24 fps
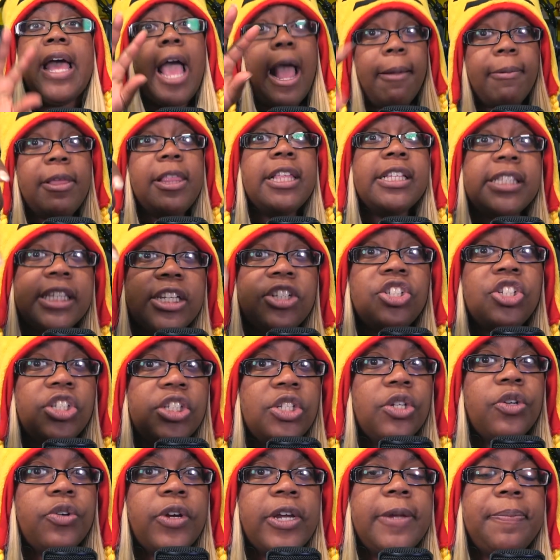I mean, this is just
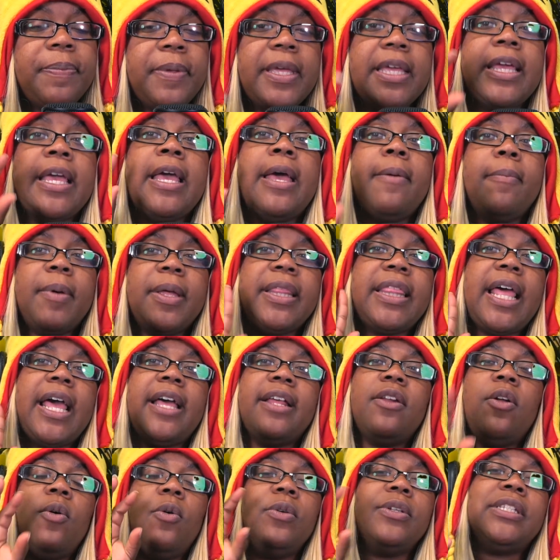still creepy, but
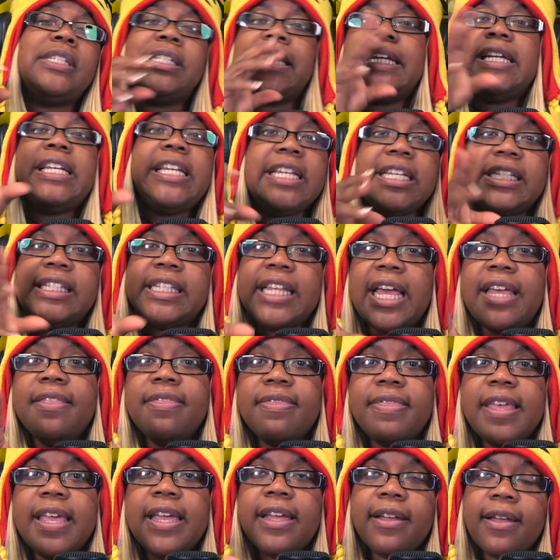that whole stinky
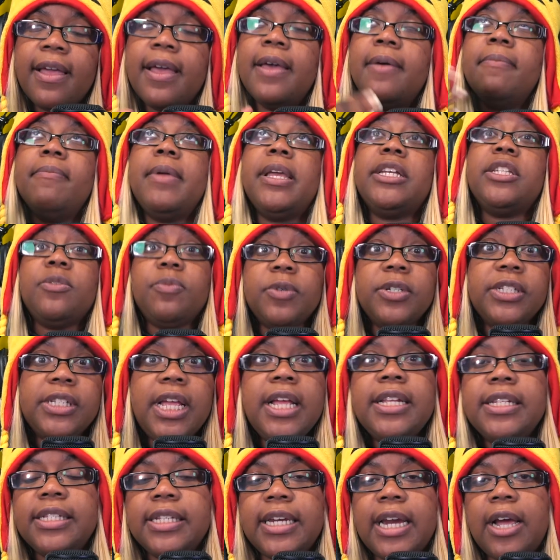scent thing makes more
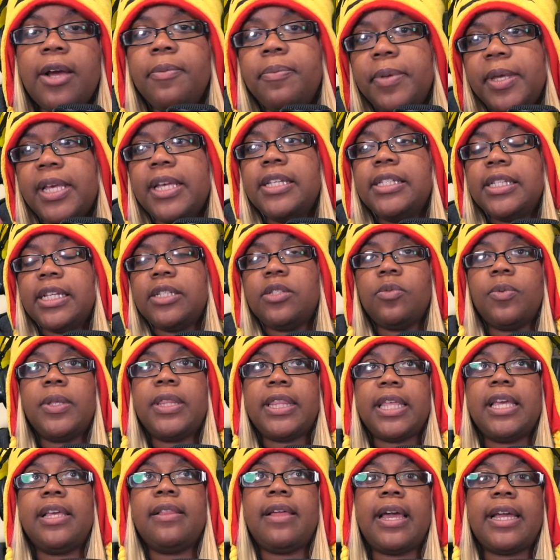sense now, because that's
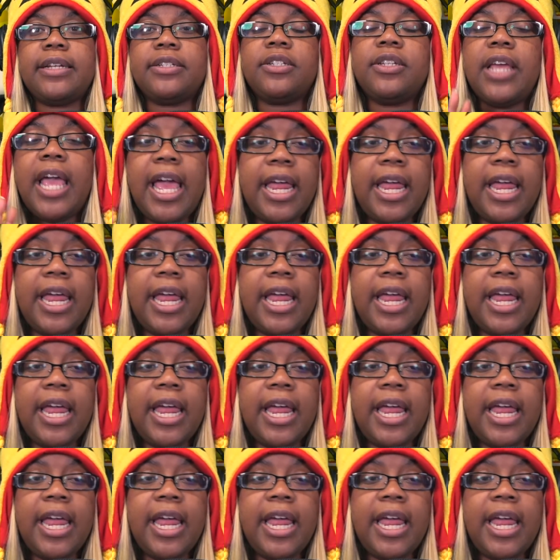what they liked.